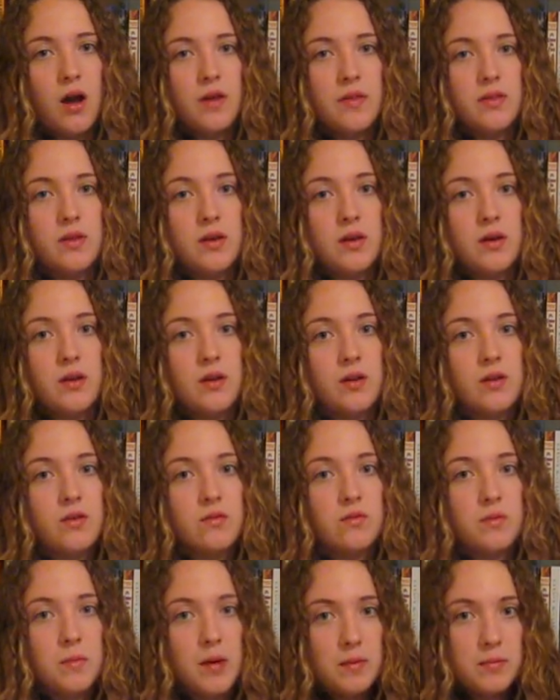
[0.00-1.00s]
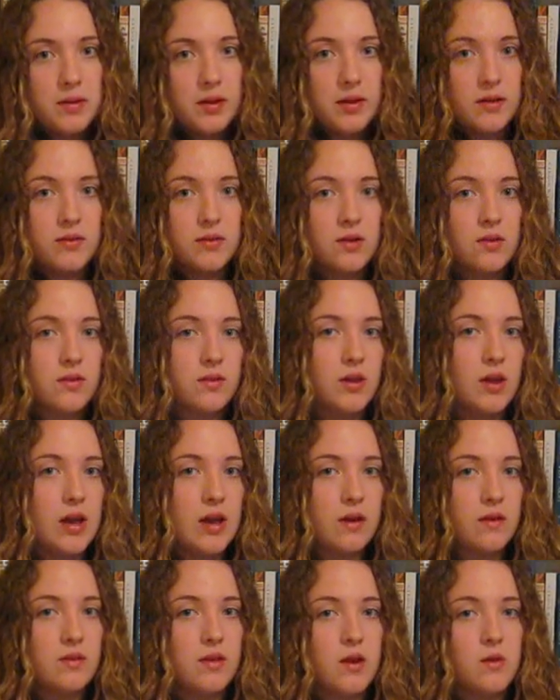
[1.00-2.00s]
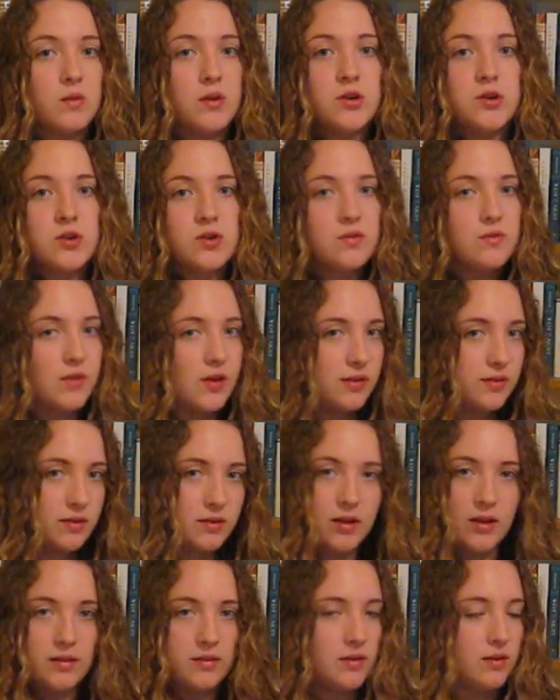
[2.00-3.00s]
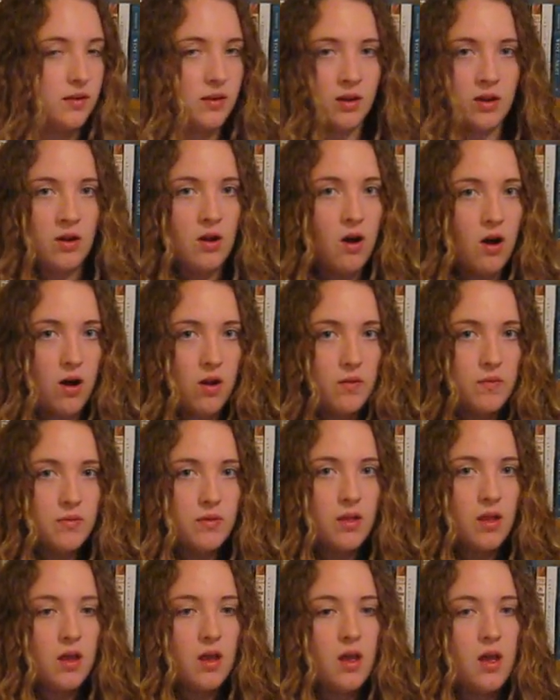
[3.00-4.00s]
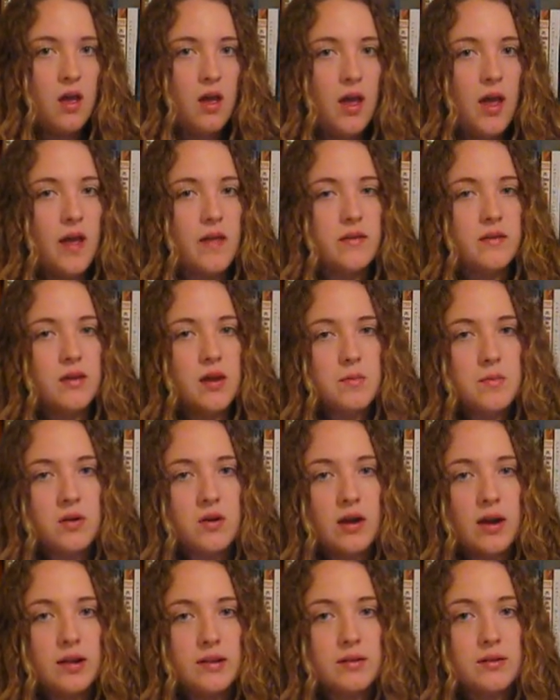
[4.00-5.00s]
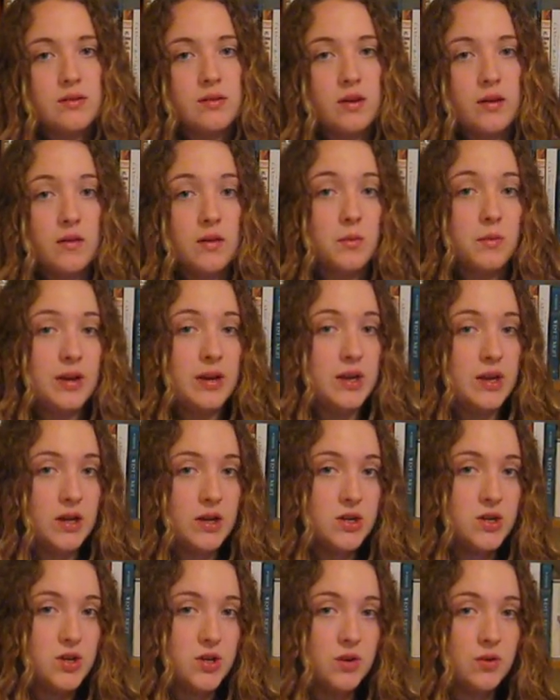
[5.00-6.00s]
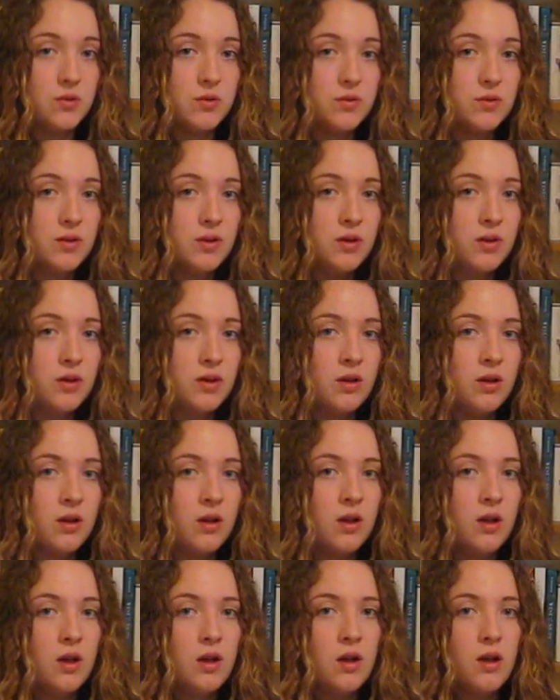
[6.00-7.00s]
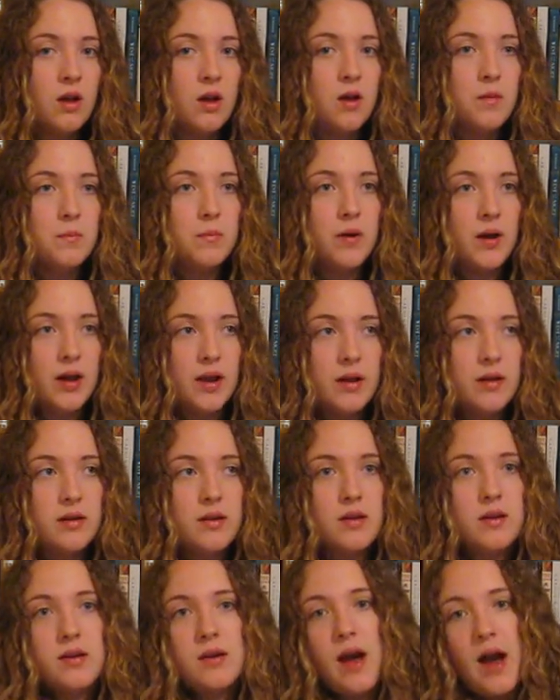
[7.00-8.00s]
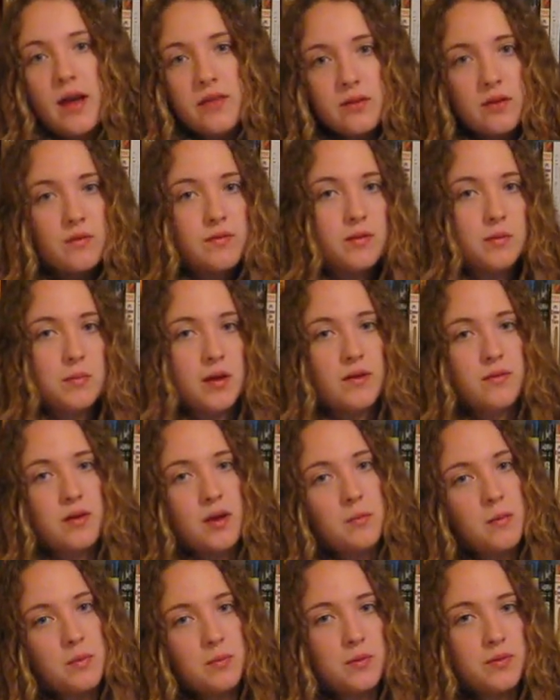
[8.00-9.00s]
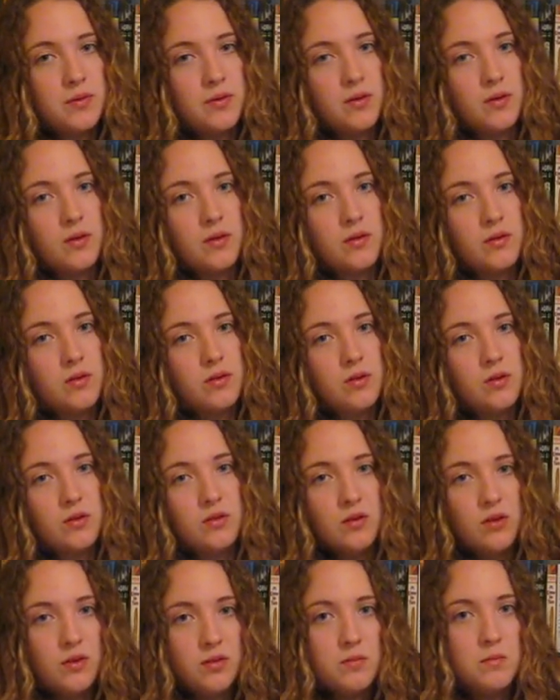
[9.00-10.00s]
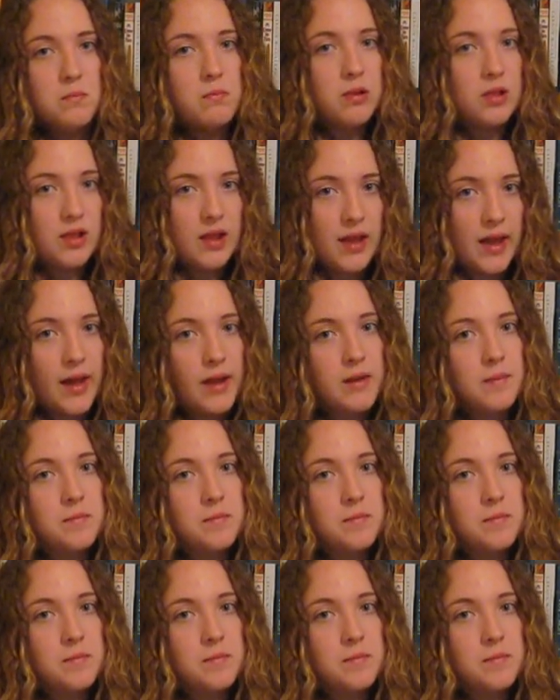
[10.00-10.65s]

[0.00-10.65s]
The Republicans are saying that we shouldn't raise the debt ceiling at all, and the Democrats are saying that we need to. But neither of them have come up with a good plan.